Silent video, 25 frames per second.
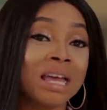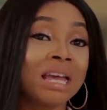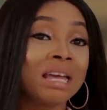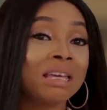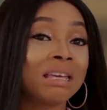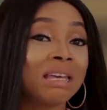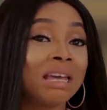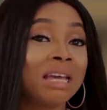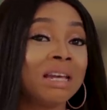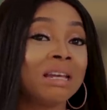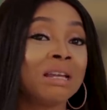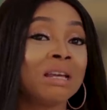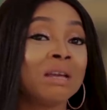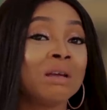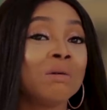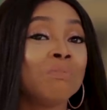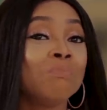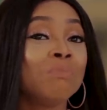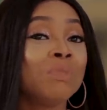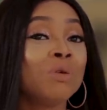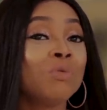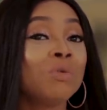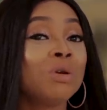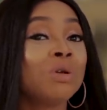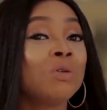Again,
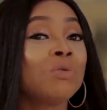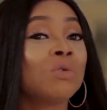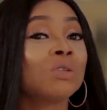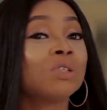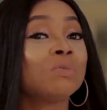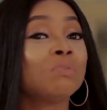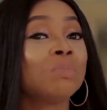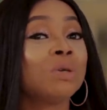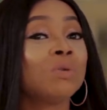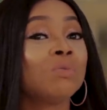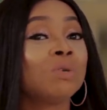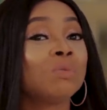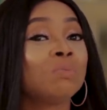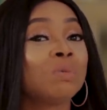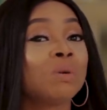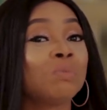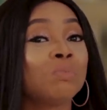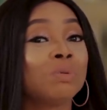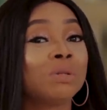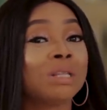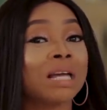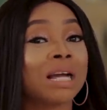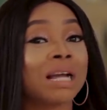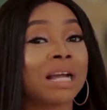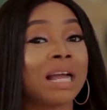may we not be with
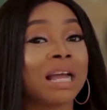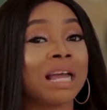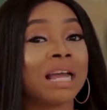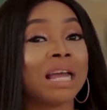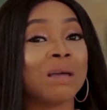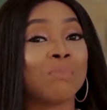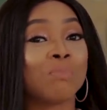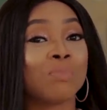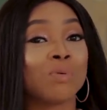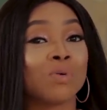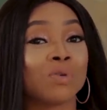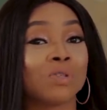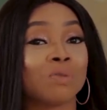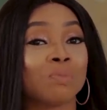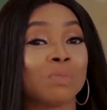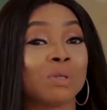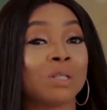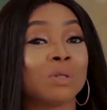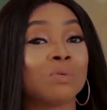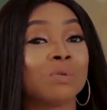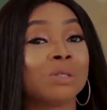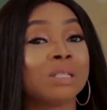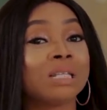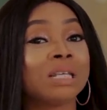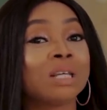people that can help us, but
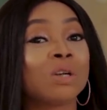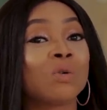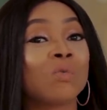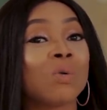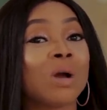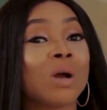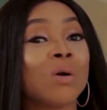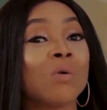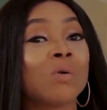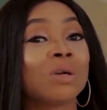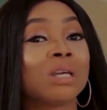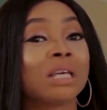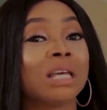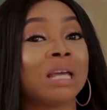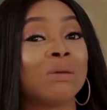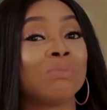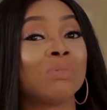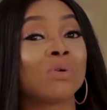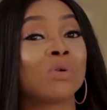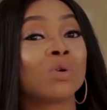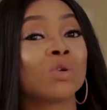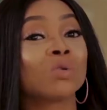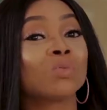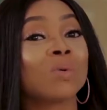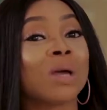they will think we're okay
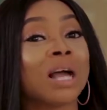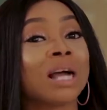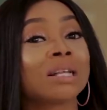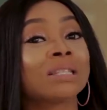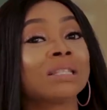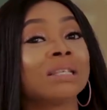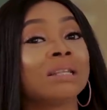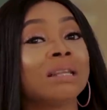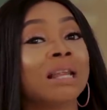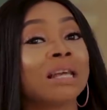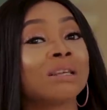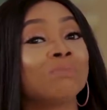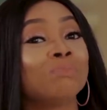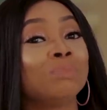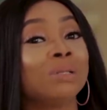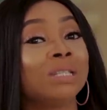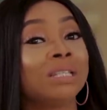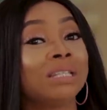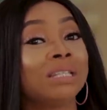because we're acting like